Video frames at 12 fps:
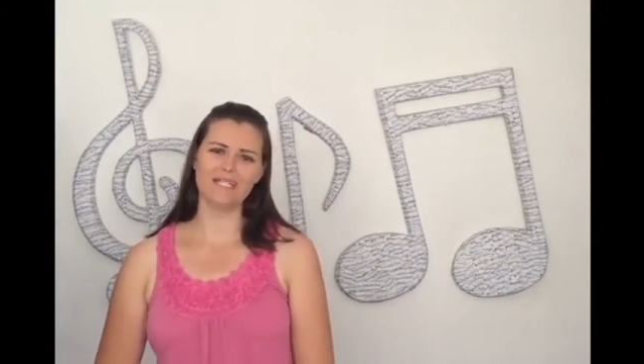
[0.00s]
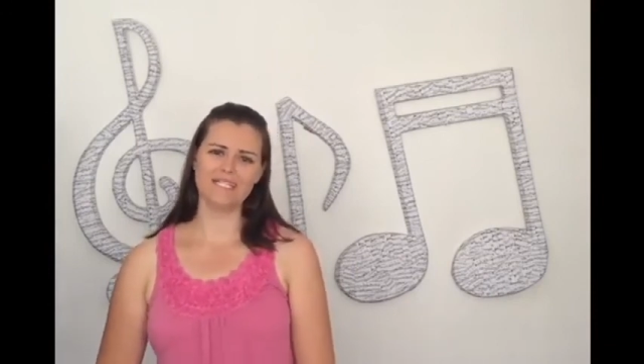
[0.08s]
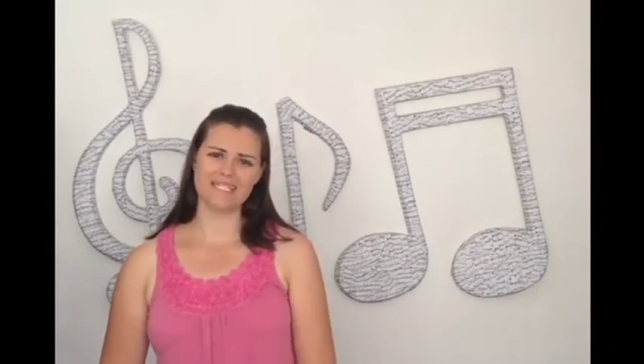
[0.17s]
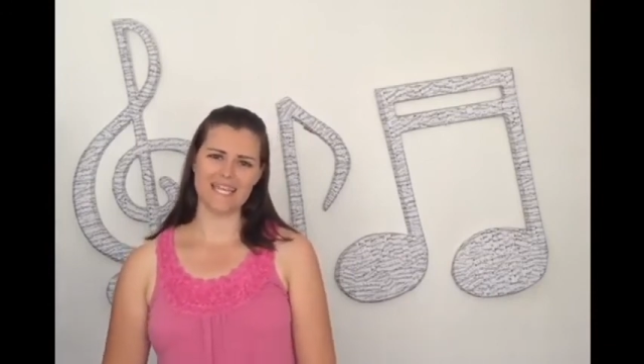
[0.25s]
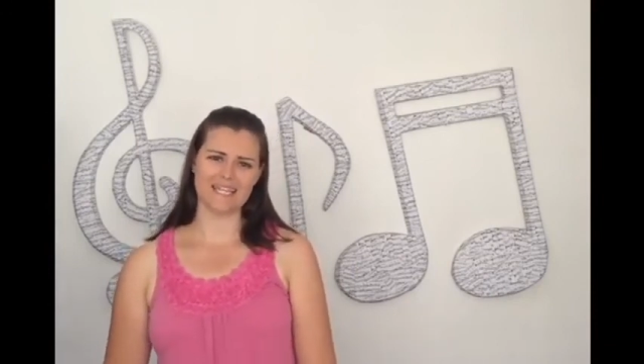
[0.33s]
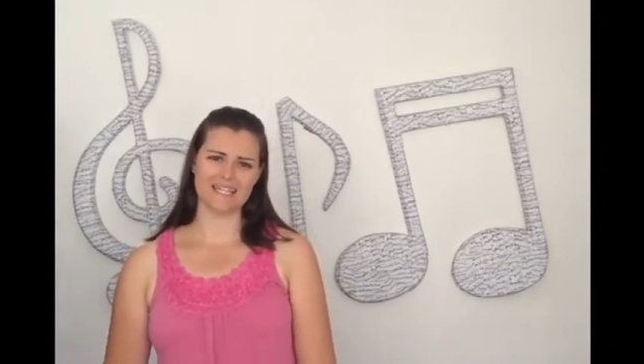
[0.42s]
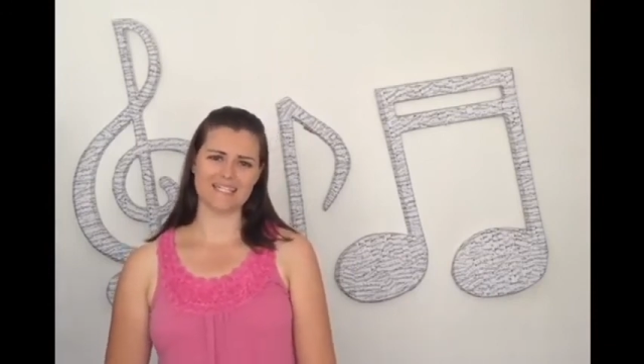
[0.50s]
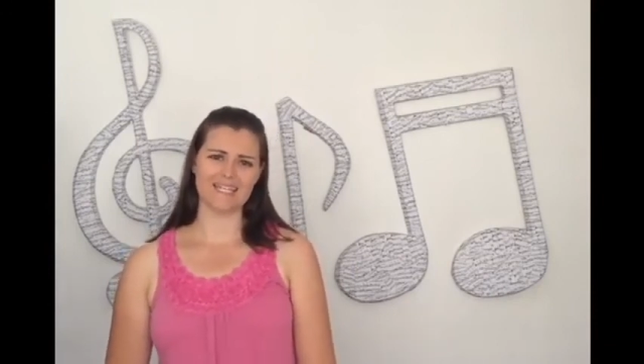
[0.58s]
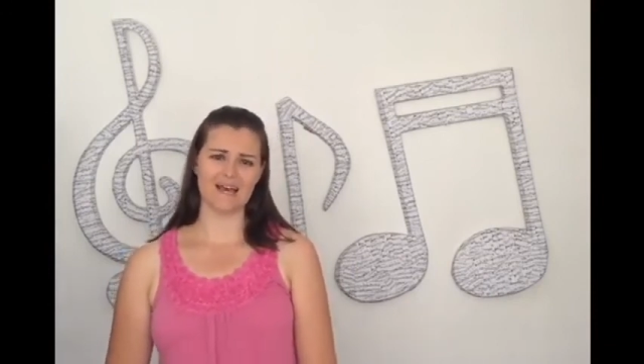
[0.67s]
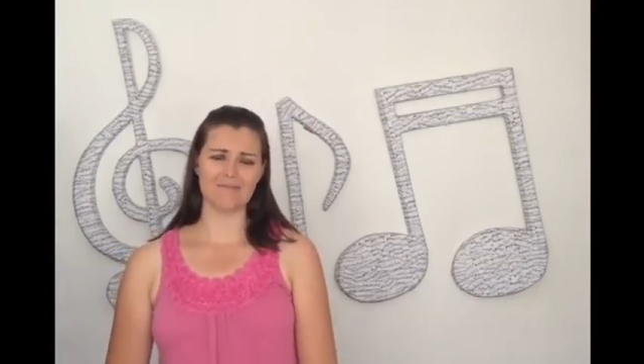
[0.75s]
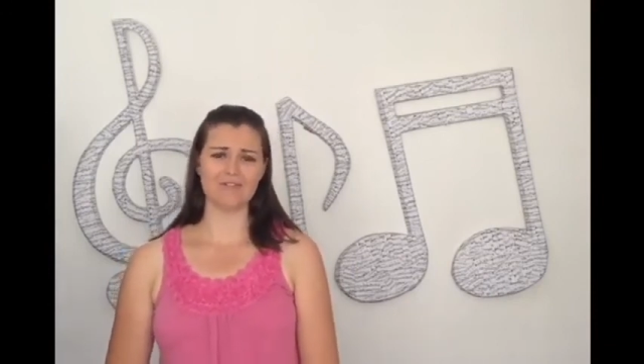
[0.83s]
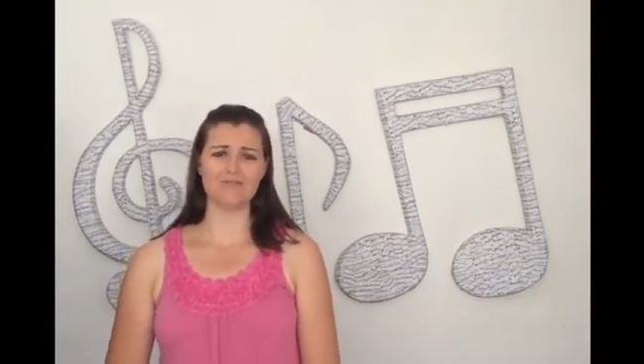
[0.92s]
Please take the
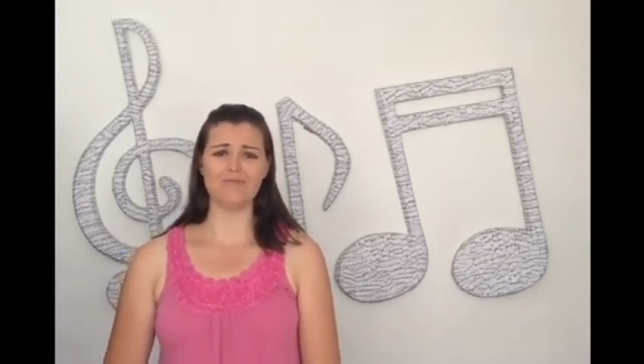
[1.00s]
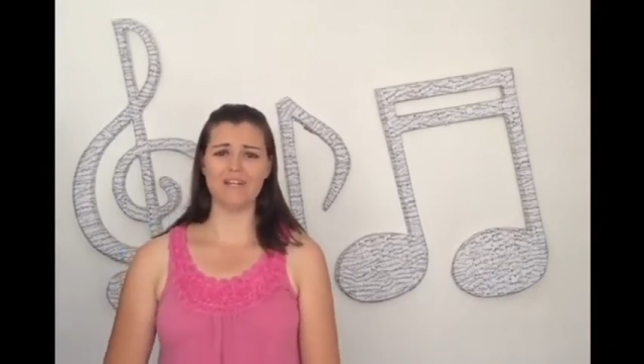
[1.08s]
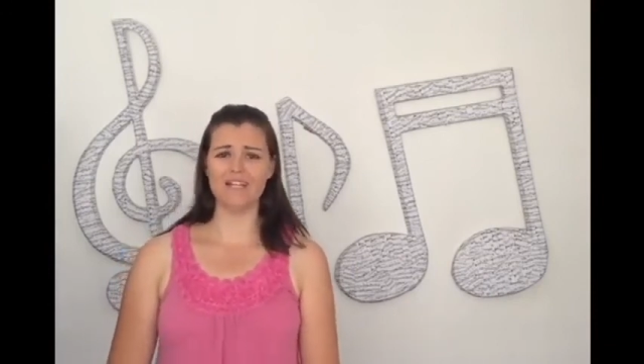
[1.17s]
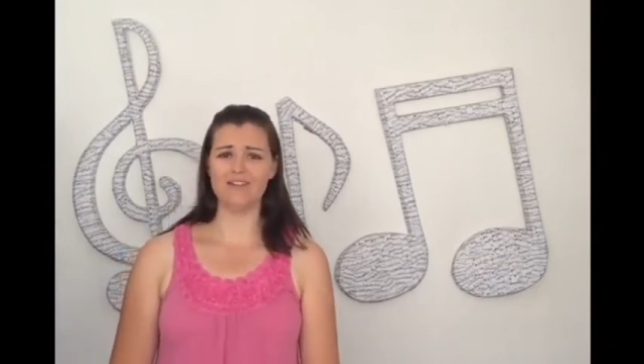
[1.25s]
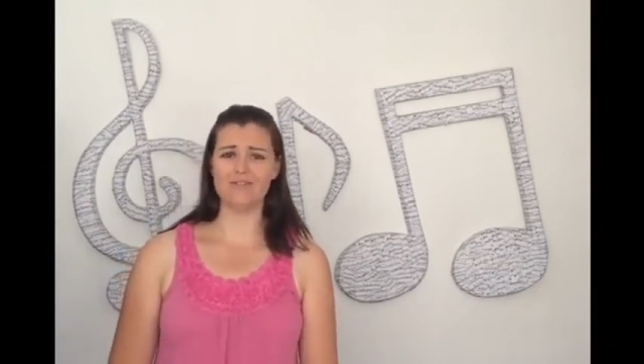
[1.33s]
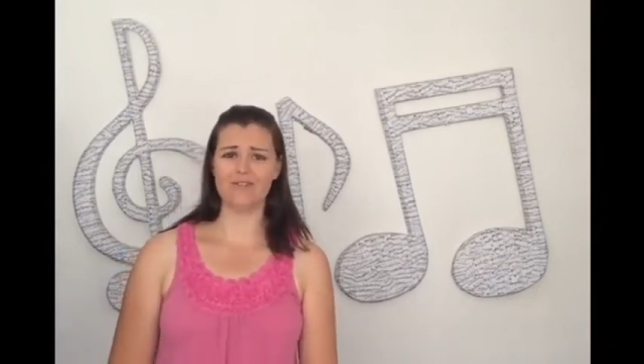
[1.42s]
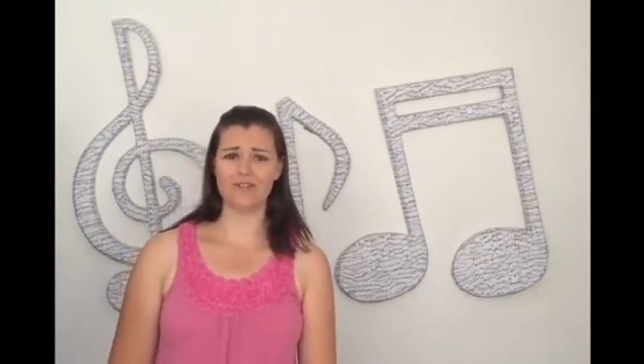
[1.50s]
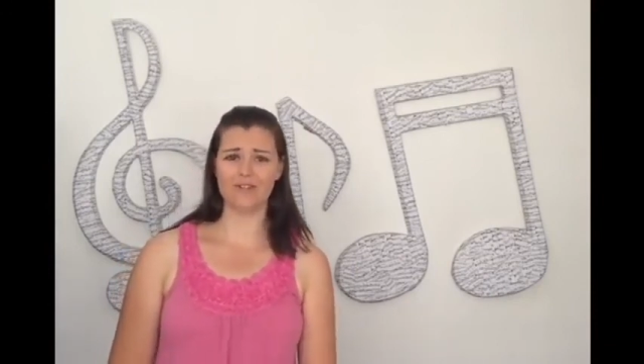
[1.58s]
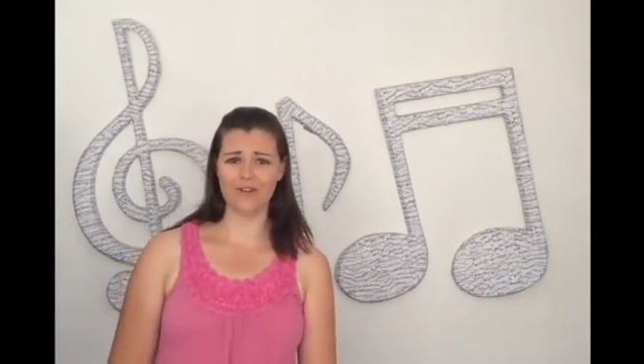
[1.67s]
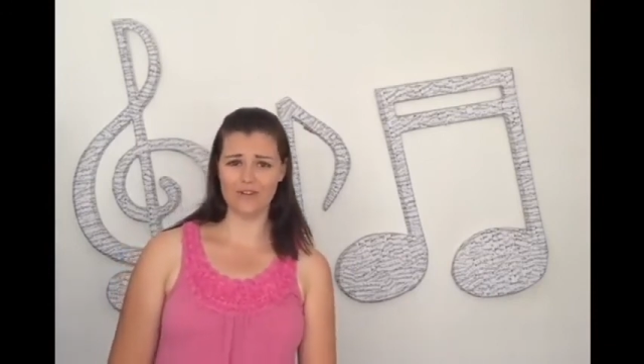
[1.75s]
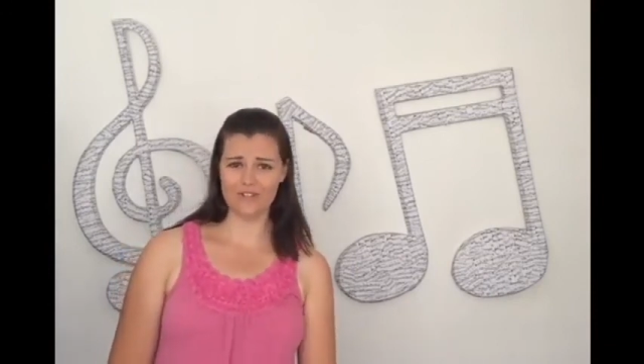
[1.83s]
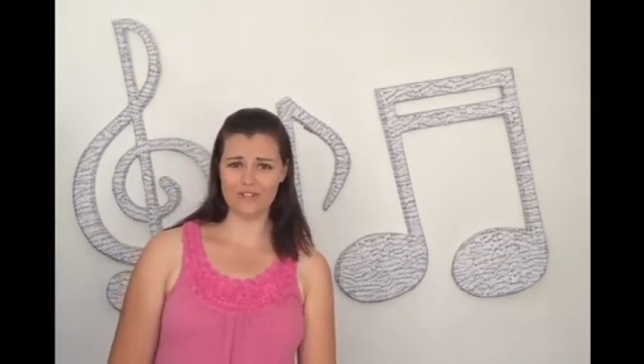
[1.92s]
time to read through the
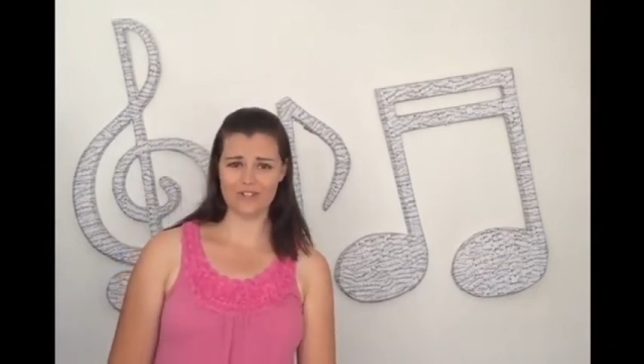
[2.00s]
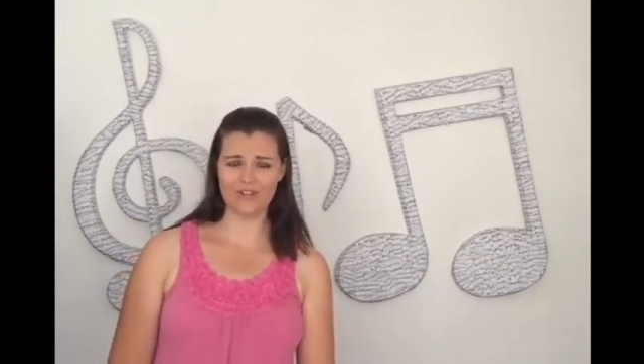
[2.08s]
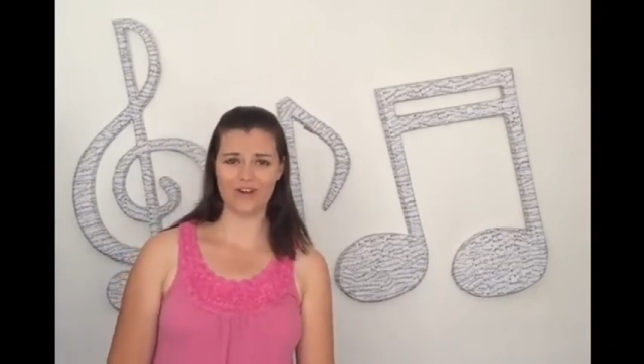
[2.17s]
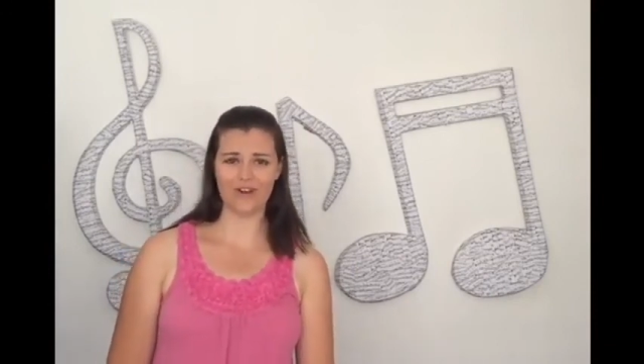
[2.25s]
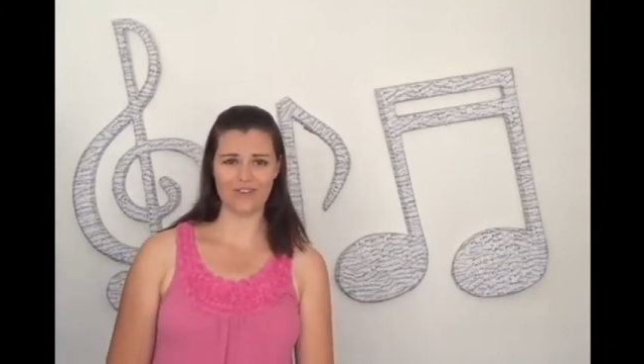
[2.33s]
notes